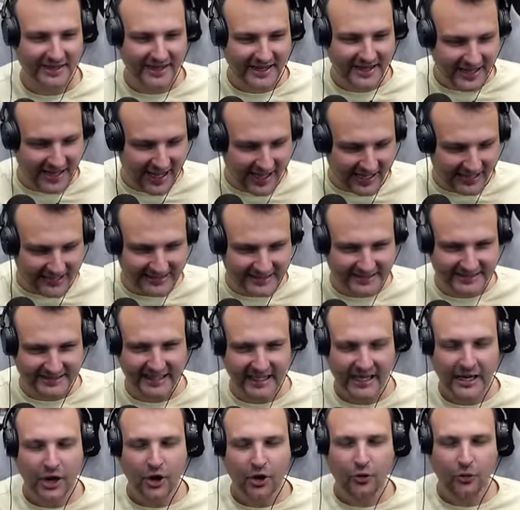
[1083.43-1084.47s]
Yes.
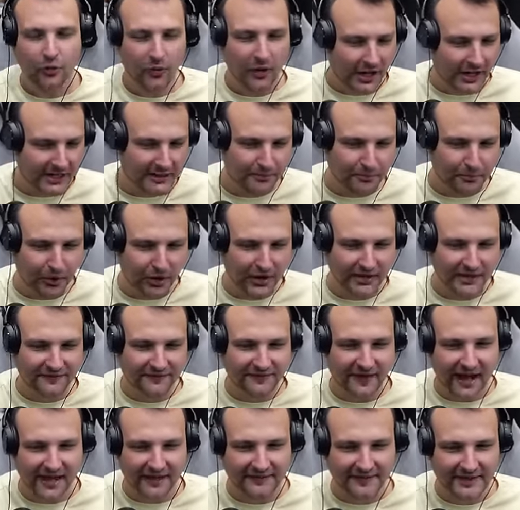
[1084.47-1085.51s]
one point
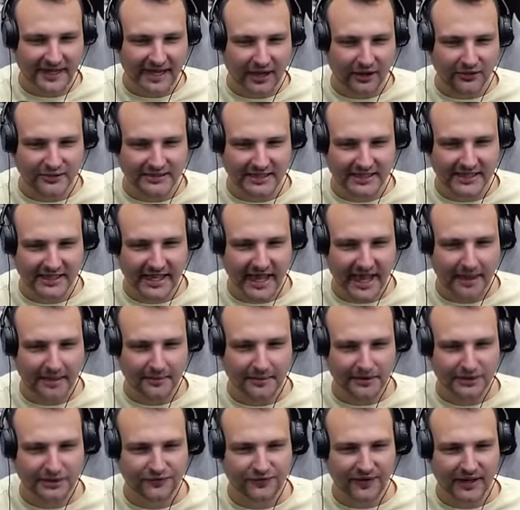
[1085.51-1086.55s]
five thousand
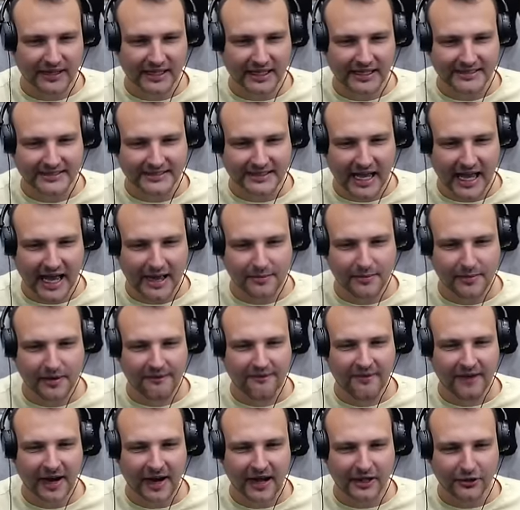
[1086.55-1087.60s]
damage. Fellas, I'm
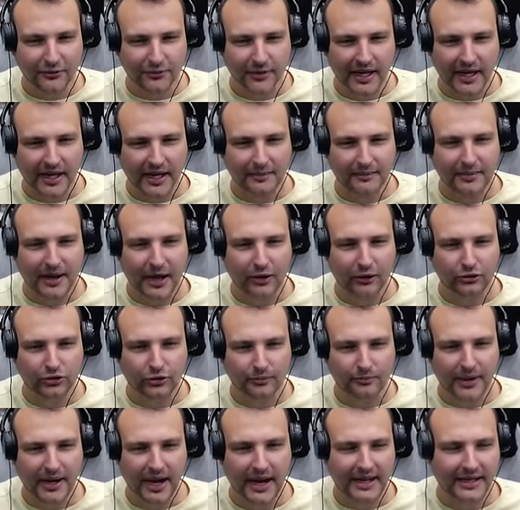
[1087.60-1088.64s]
afraid we are about
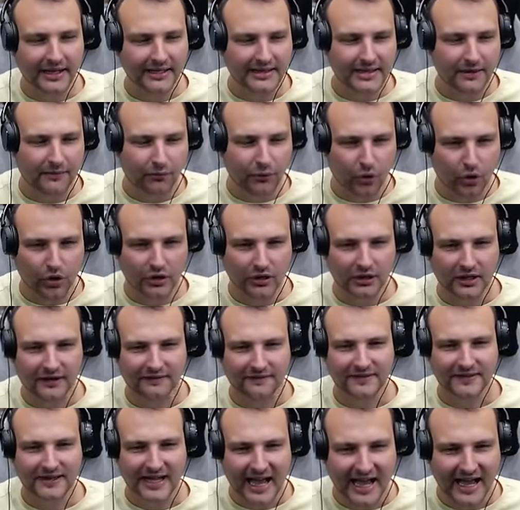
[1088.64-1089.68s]
to break the World
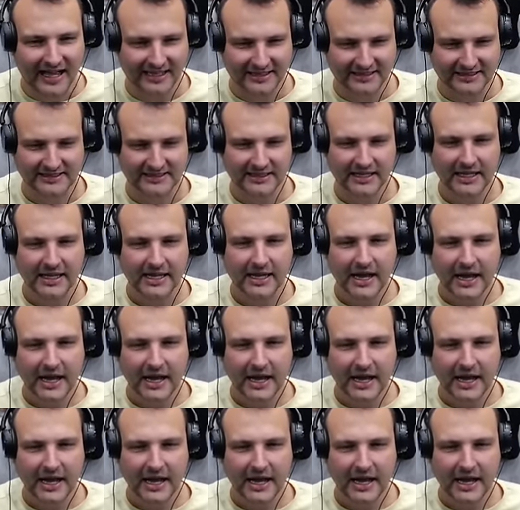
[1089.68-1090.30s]
of Tanks.